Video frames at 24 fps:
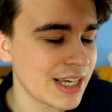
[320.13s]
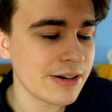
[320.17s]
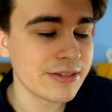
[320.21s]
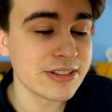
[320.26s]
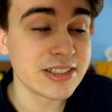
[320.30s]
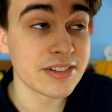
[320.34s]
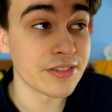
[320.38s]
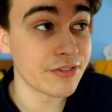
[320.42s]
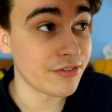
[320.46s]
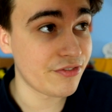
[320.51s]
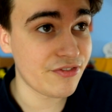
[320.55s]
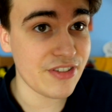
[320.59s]
It
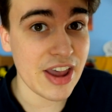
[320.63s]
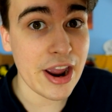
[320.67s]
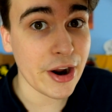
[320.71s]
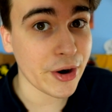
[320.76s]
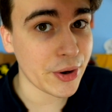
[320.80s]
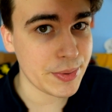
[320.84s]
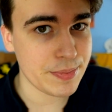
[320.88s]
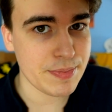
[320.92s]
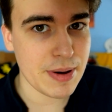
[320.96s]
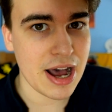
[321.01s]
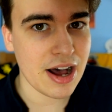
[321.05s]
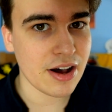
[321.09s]
was a
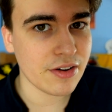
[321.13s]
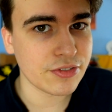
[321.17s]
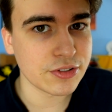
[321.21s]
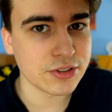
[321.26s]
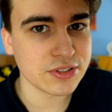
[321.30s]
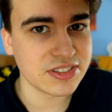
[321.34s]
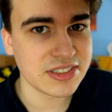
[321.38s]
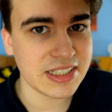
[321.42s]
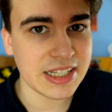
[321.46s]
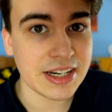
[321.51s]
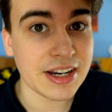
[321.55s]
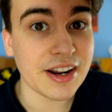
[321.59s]
very powerful
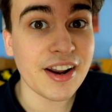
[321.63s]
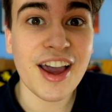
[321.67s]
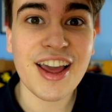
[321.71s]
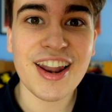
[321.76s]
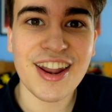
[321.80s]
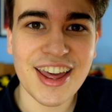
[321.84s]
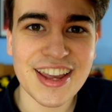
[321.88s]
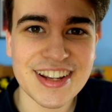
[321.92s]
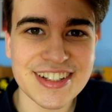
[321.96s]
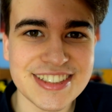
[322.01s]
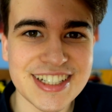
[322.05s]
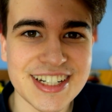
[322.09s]
scene and I
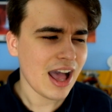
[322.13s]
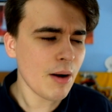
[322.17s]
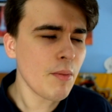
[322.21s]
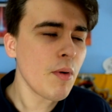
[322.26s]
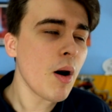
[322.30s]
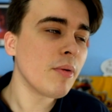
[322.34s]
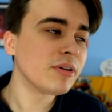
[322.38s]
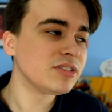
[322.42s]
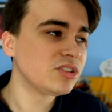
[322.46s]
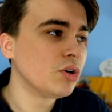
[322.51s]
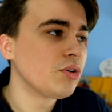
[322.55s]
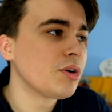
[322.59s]
liked it. And
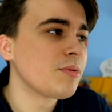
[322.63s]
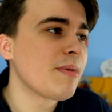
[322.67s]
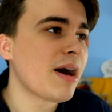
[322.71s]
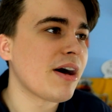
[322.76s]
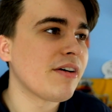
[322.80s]
while we're talking